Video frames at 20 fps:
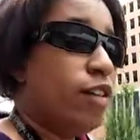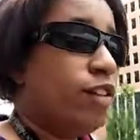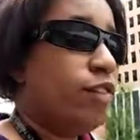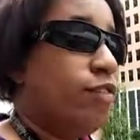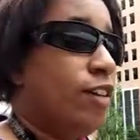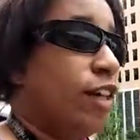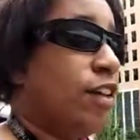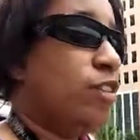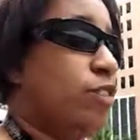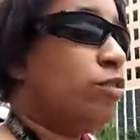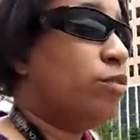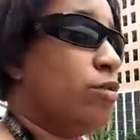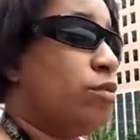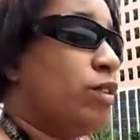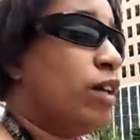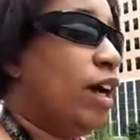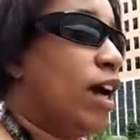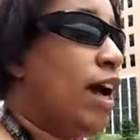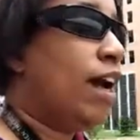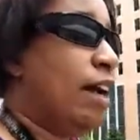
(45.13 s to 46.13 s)
If I do
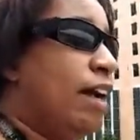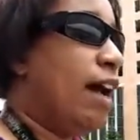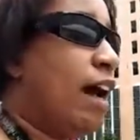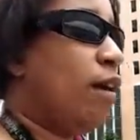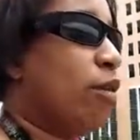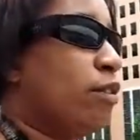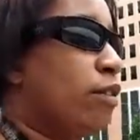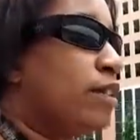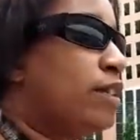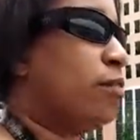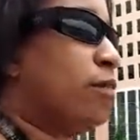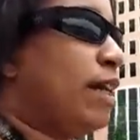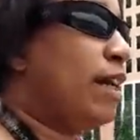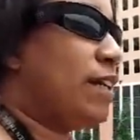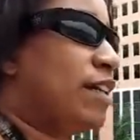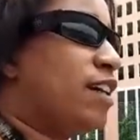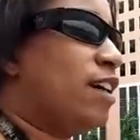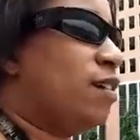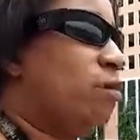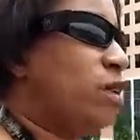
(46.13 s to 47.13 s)
8 hours, I'm going to
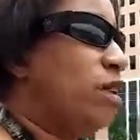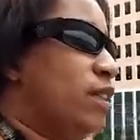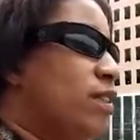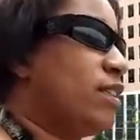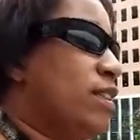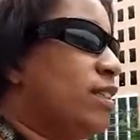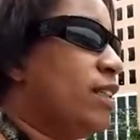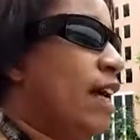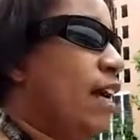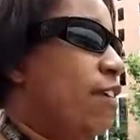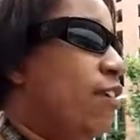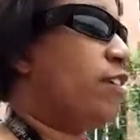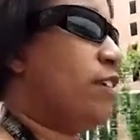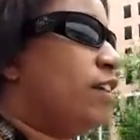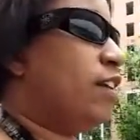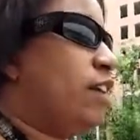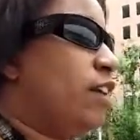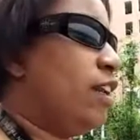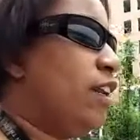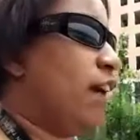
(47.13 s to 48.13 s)
have to come in Saturday,
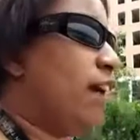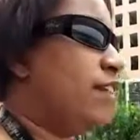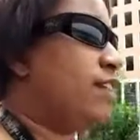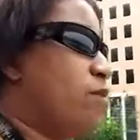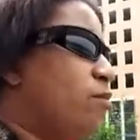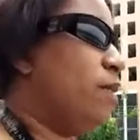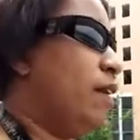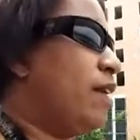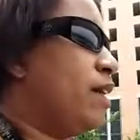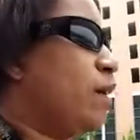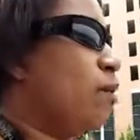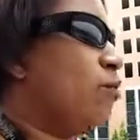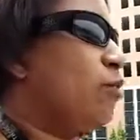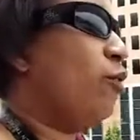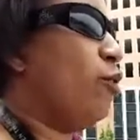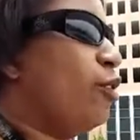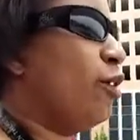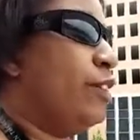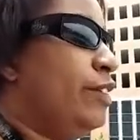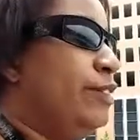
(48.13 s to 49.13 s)
Sunday night to make up
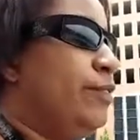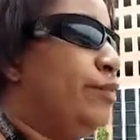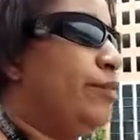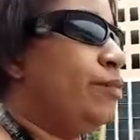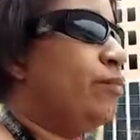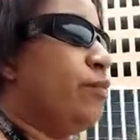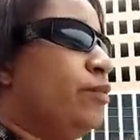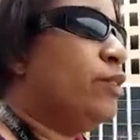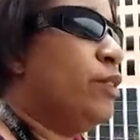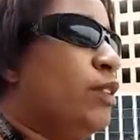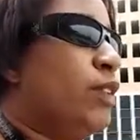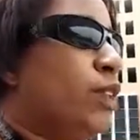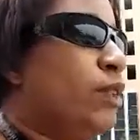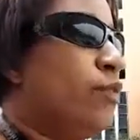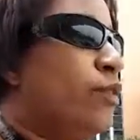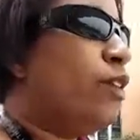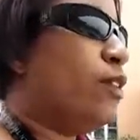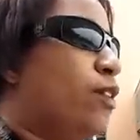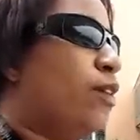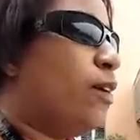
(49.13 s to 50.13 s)
for it.
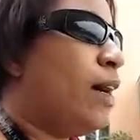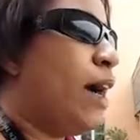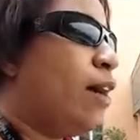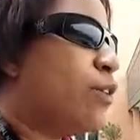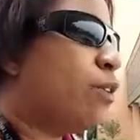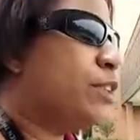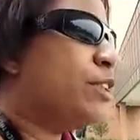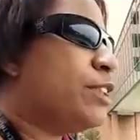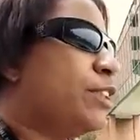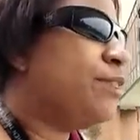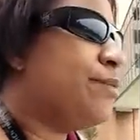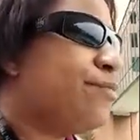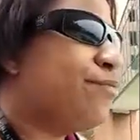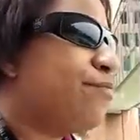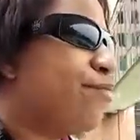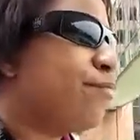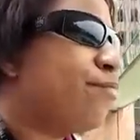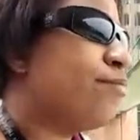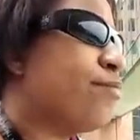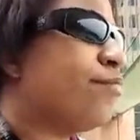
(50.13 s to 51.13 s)
And for the hours,
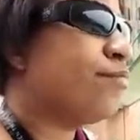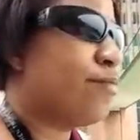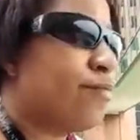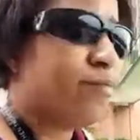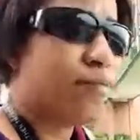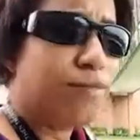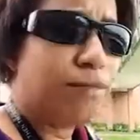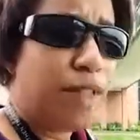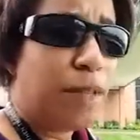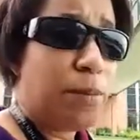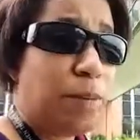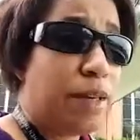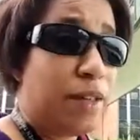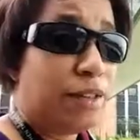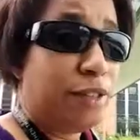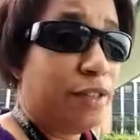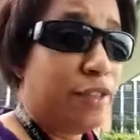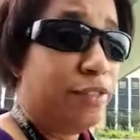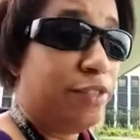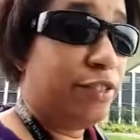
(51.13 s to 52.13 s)
they make a
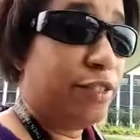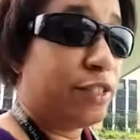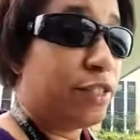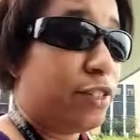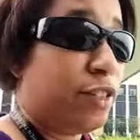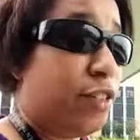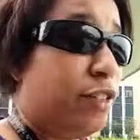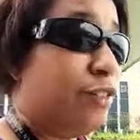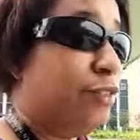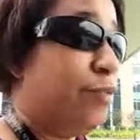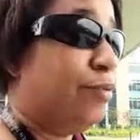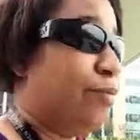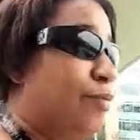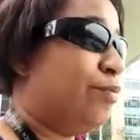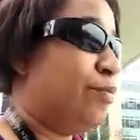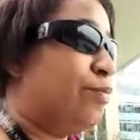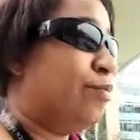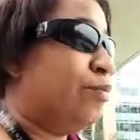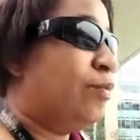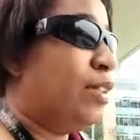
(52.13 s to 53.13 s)
difference, girl.
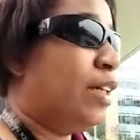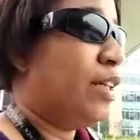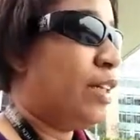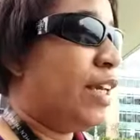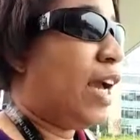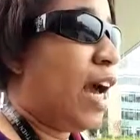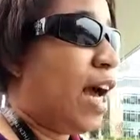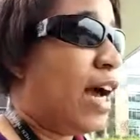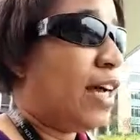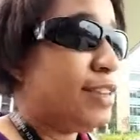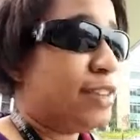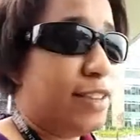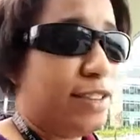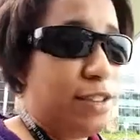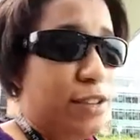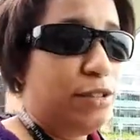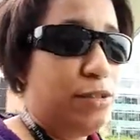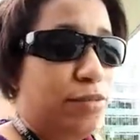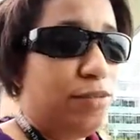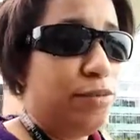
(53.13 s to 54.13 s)
Yeah, they do.